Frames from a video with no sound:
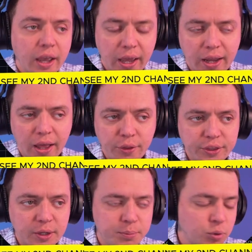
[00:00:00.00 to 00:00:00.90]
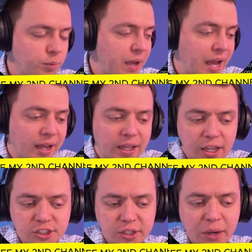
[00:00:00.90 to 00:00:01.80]
and a healthier pullback.
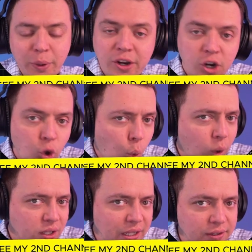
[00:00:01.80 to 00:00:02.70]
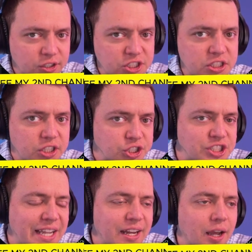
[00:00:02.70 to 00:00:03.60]
So that way they're coiling, they're
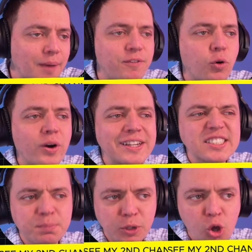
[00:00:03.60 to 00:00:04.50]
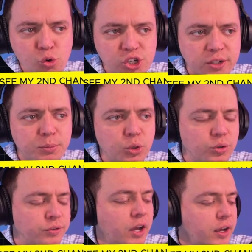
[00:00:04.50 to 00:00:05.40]
setting up for an explosion
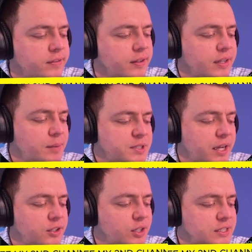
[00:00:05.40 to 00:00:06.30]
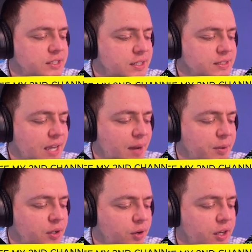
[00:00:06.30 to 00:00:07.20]
move to the upside. And you can see this
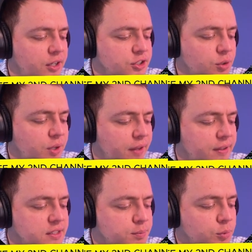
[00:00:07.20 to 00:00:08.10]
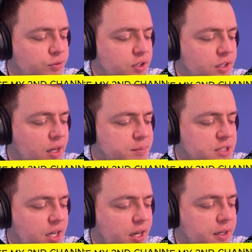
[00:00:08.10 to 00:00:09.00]
happening right here. So we had this move to the
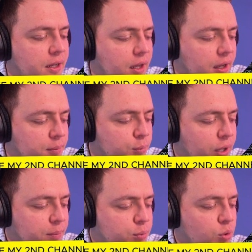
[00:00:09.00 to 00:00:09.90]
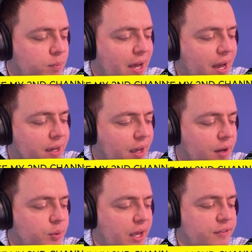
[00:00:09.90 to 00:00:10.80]
upside, we had a pullback,
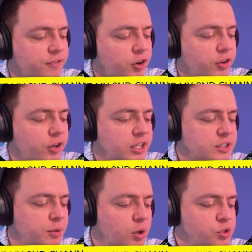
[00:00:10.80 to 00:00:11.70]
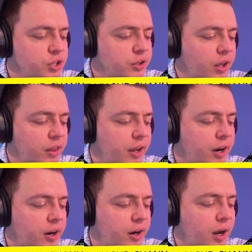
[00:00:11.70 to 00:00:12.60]
and we had a further explosion
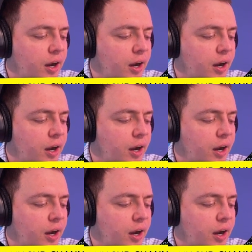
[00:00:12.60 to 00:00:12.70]
there